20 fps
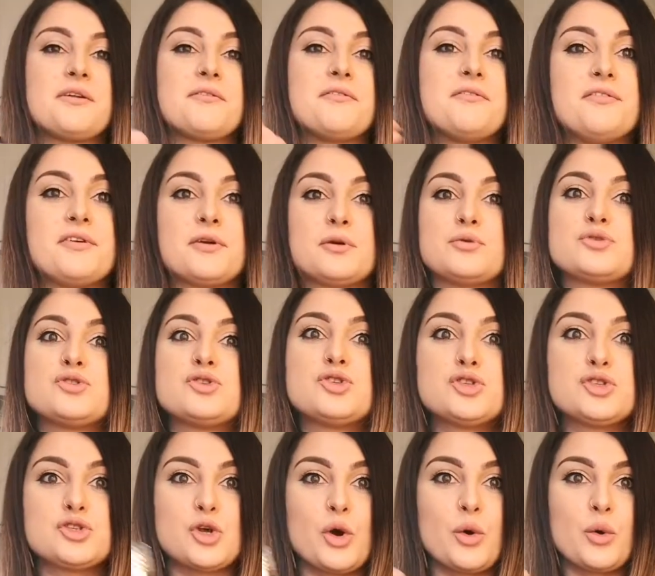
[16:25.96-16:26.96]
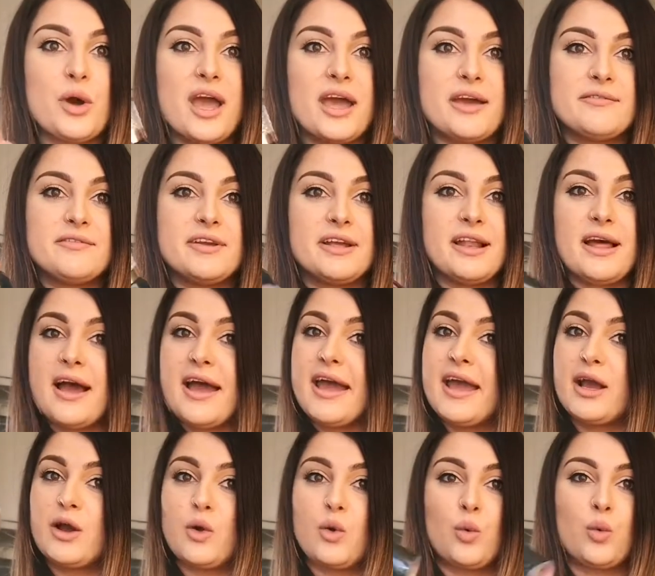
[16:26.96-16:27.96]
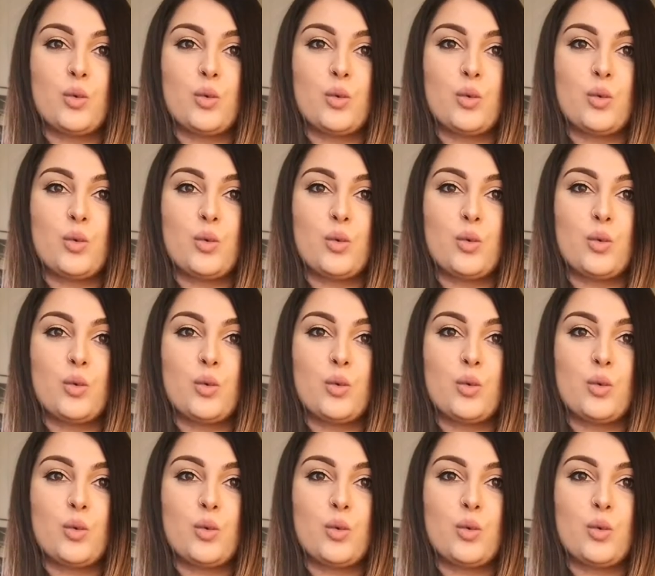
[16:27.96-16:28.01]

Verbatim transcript: and it feels so heavy like